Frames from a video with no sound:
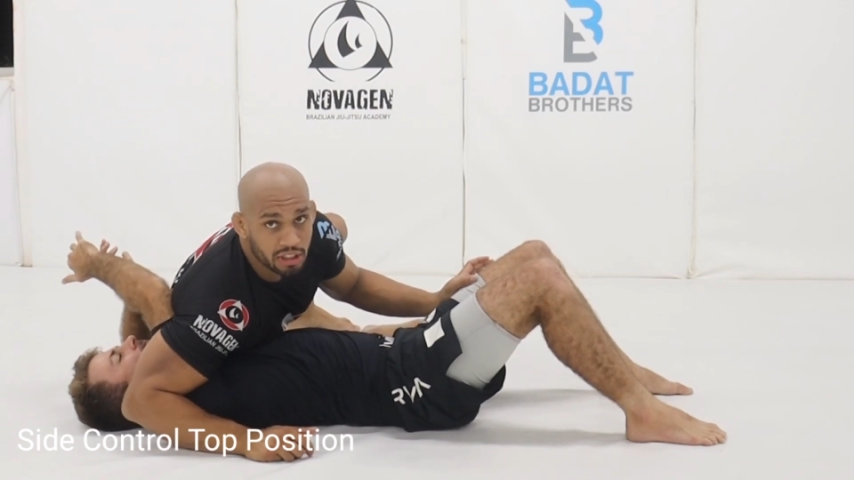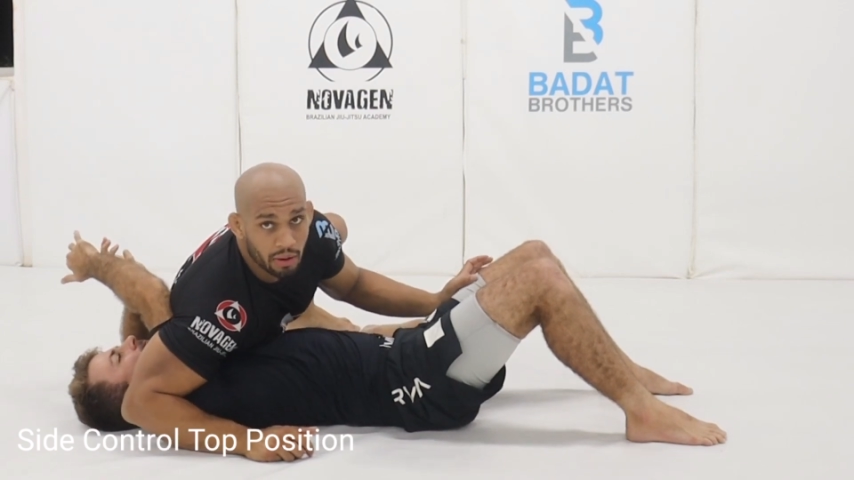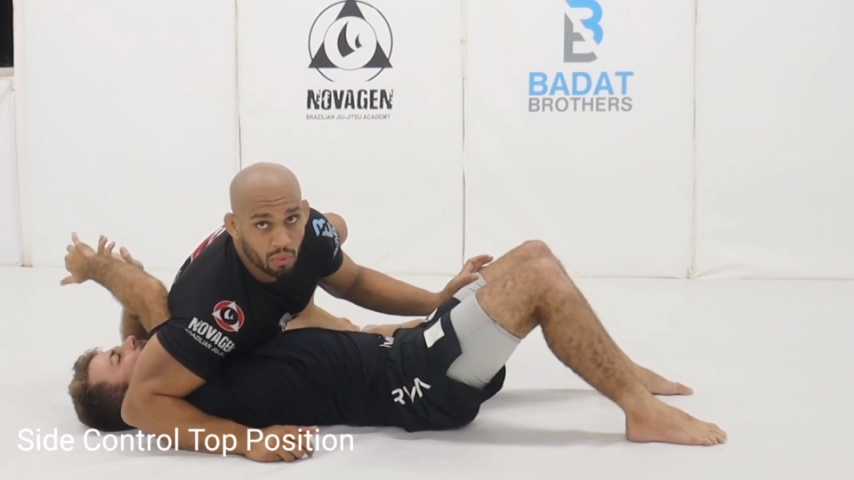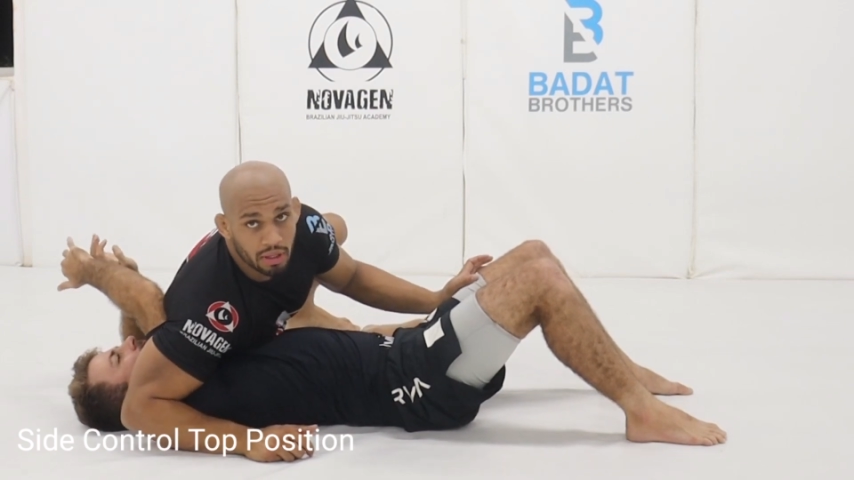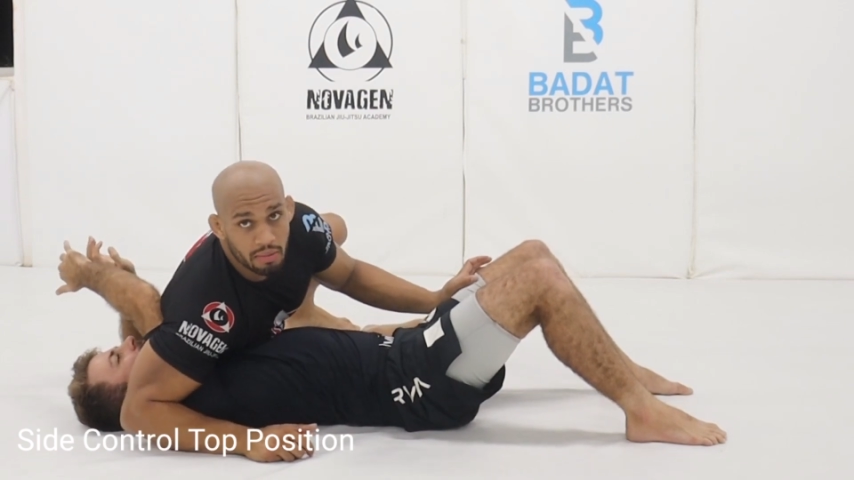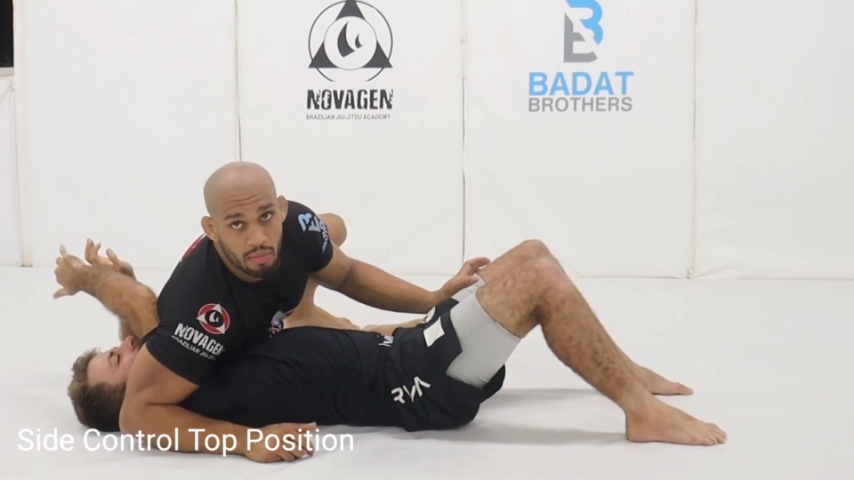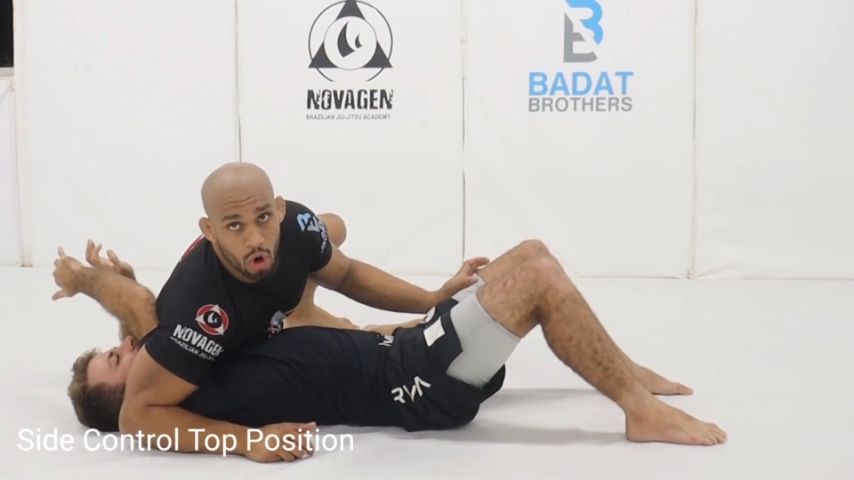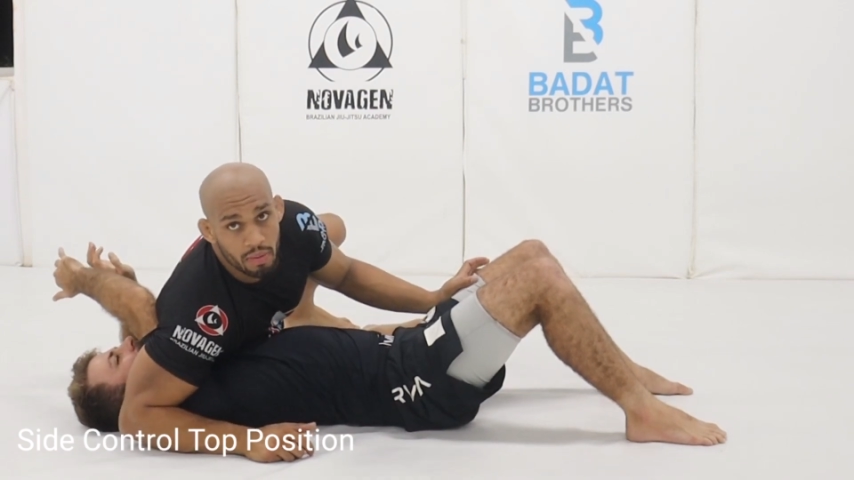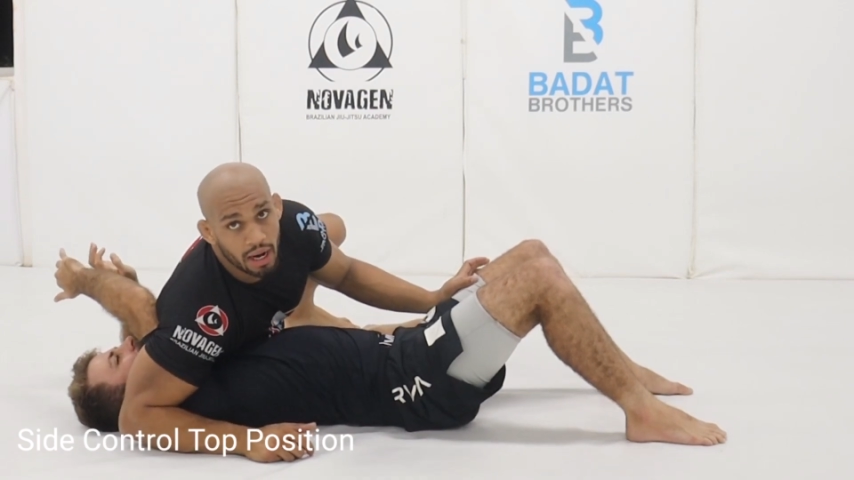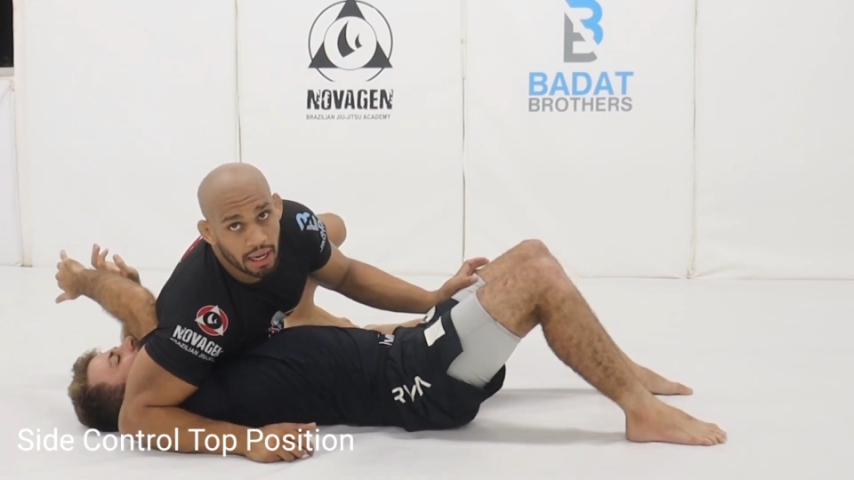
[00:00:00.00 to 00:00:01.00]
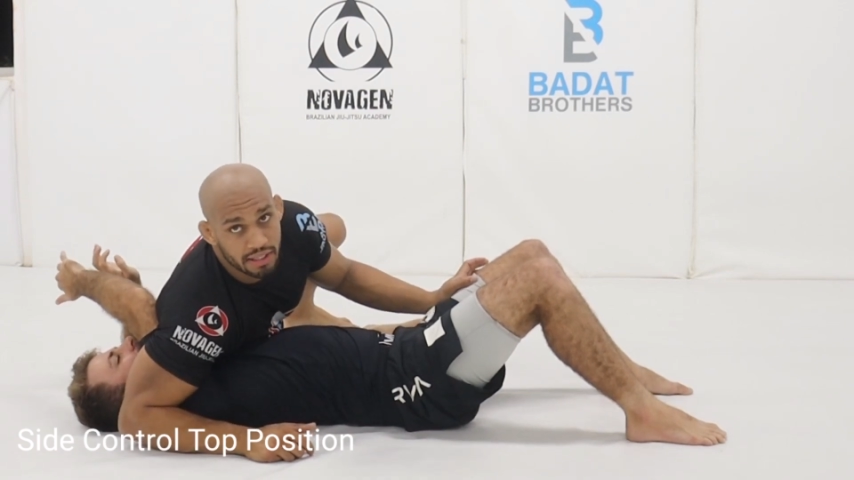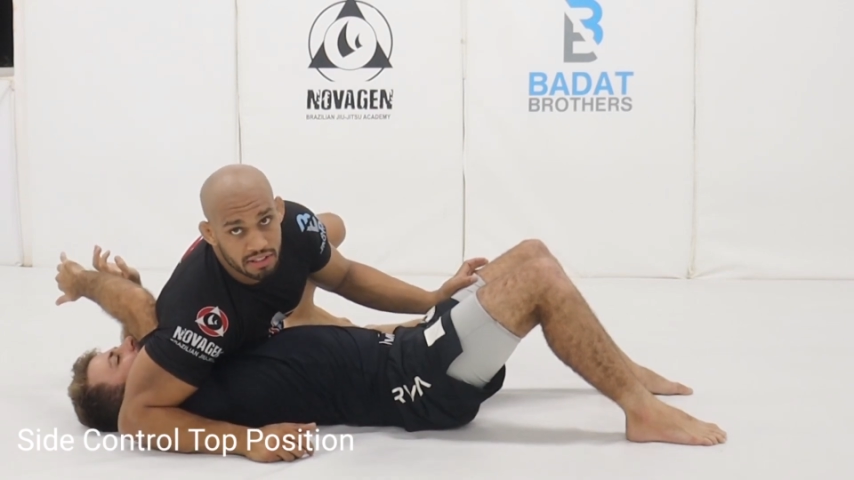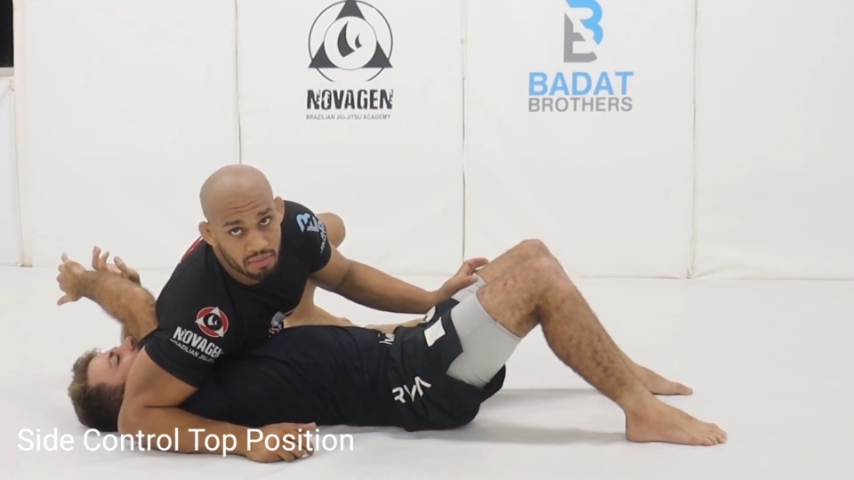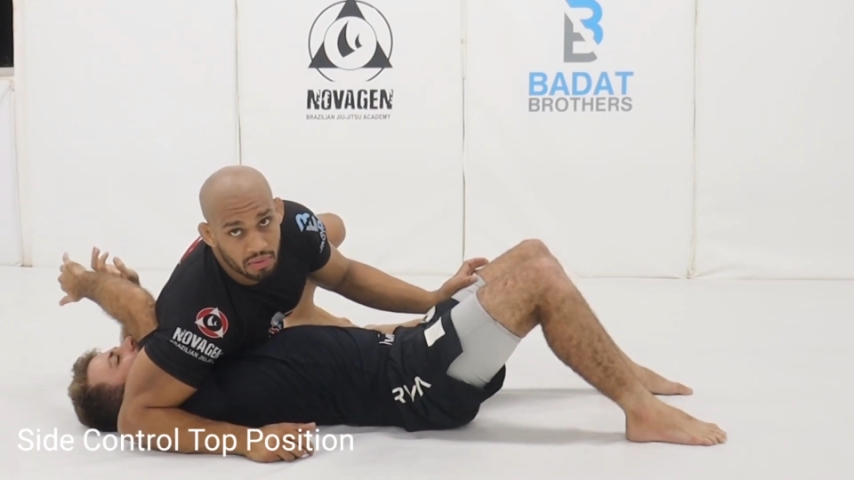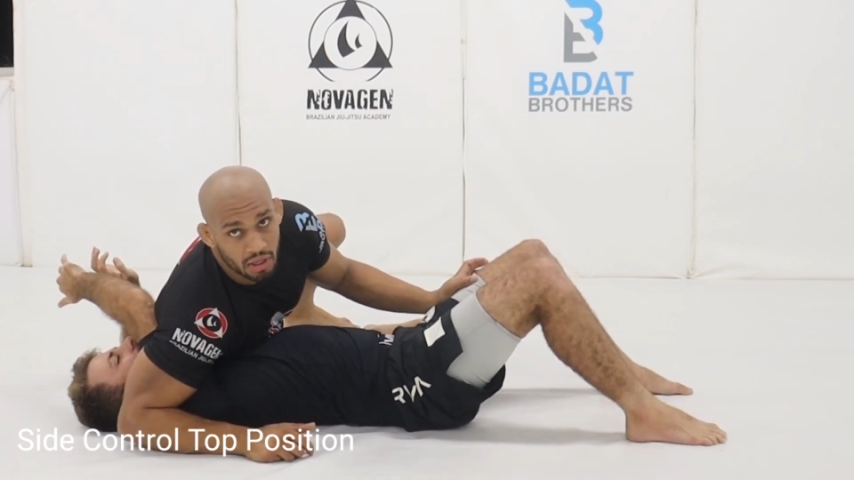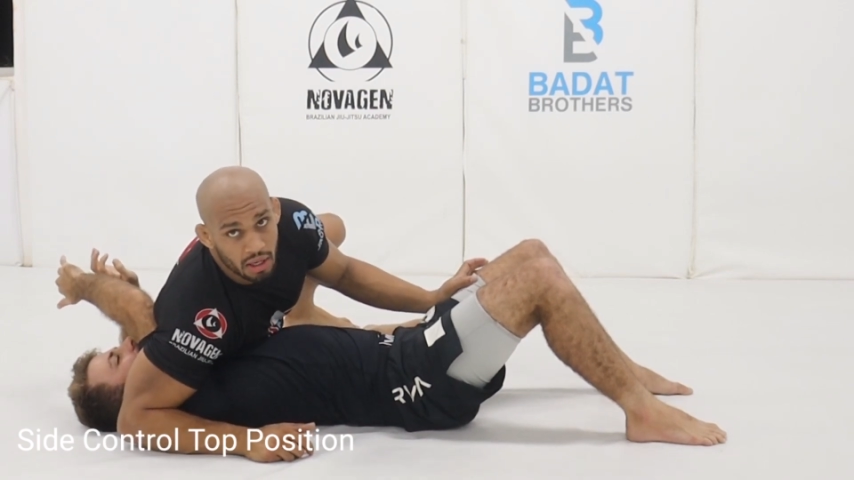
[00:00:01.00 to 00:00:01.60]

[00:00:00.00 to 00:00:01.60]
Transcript: I will immobilize them,